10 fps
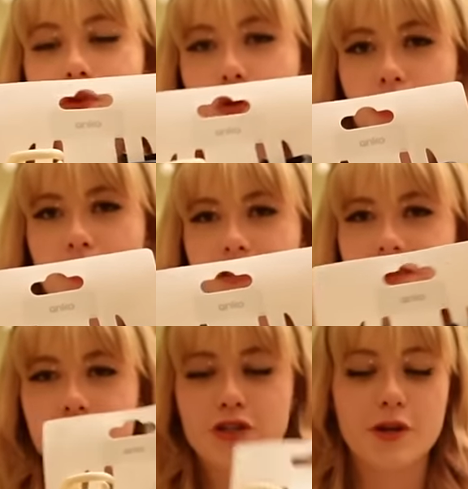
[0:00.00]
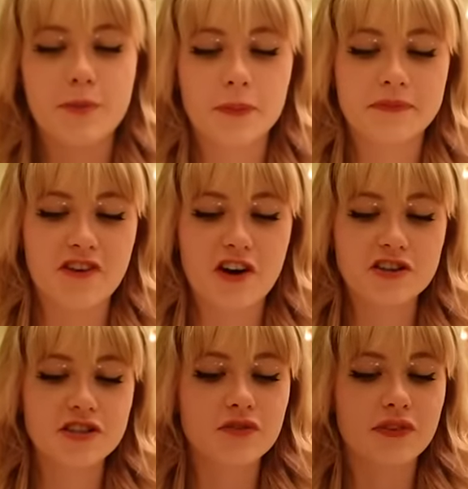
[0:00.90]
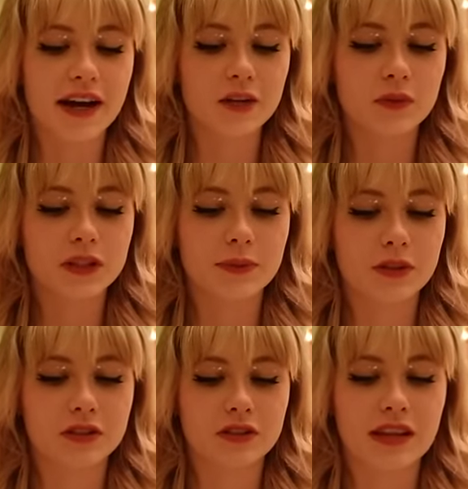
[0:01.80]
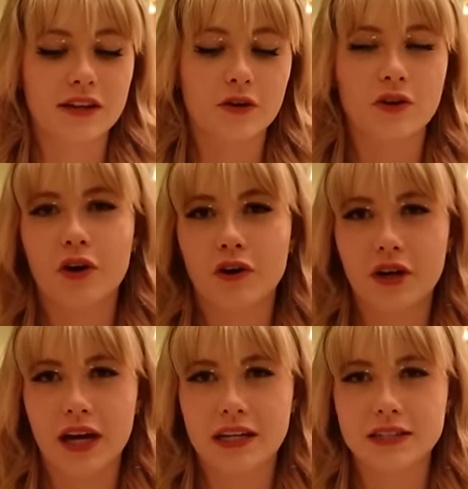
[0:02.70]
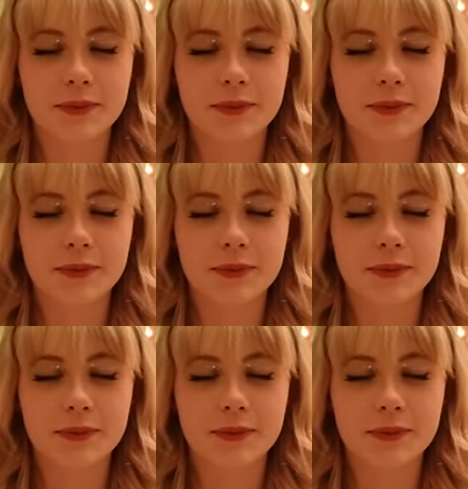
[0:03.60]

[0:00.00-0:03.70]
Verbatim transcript: claw clips. She prefers the round ones because they don't hurt her head as